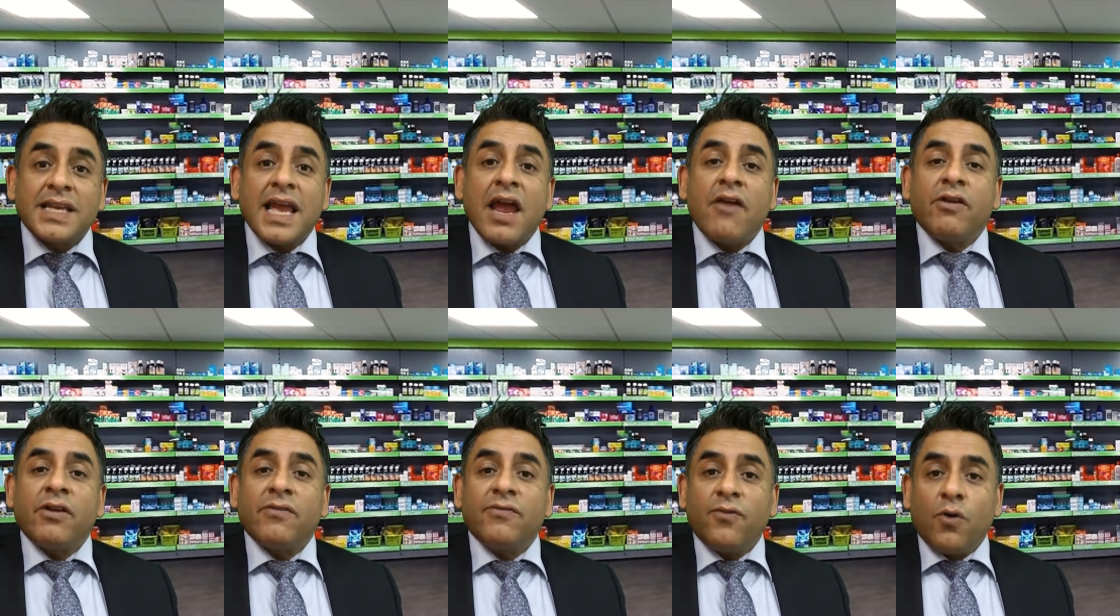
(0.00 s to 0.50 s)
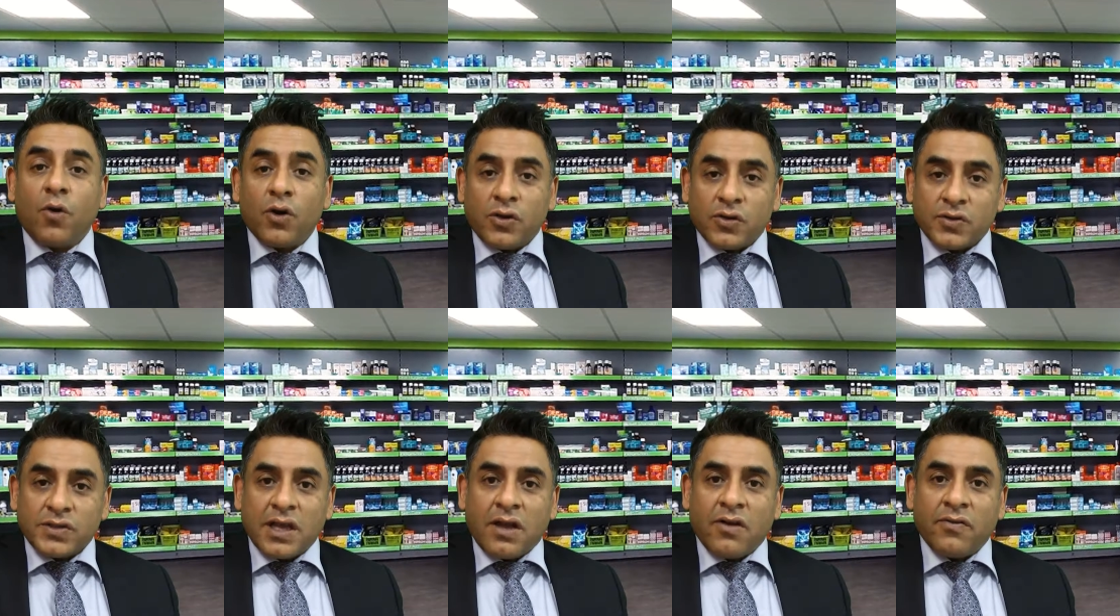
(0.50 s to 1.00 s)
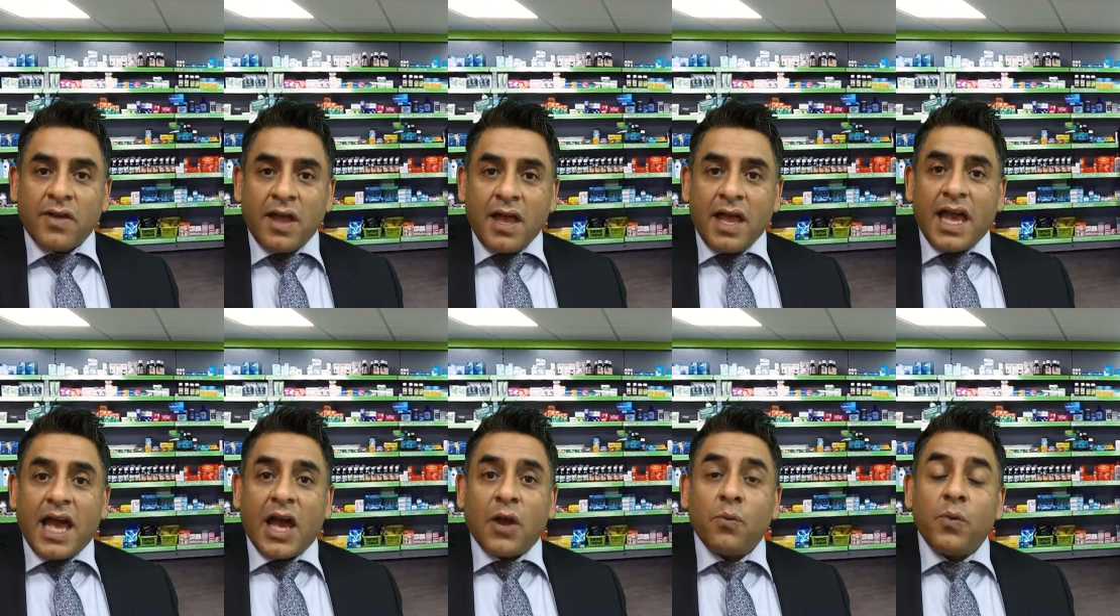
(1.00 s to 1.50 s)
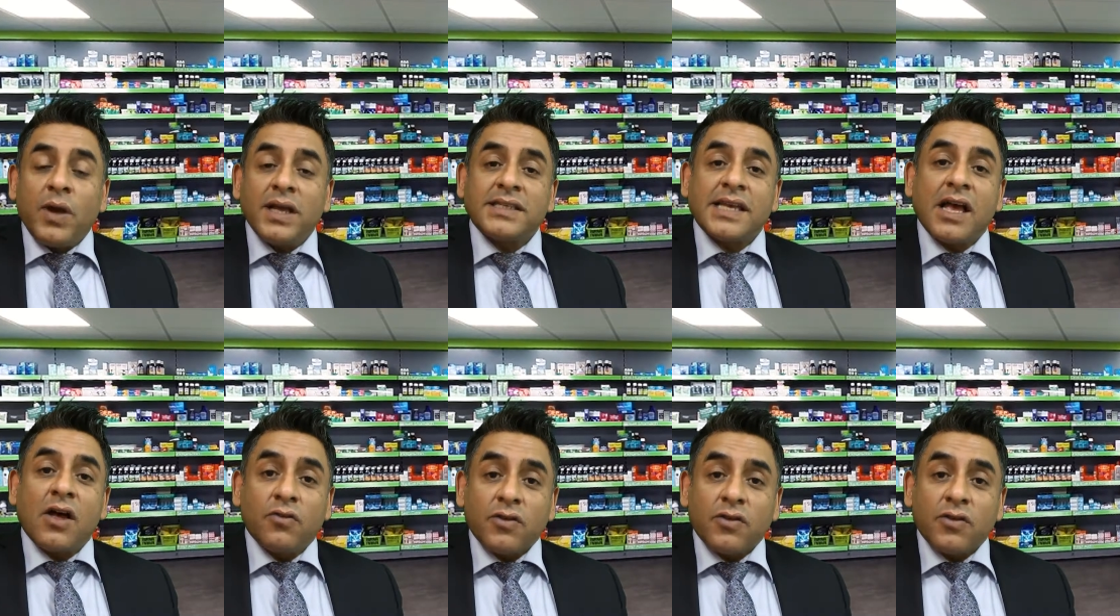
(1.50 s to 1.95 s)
it's caring for yourself, and we as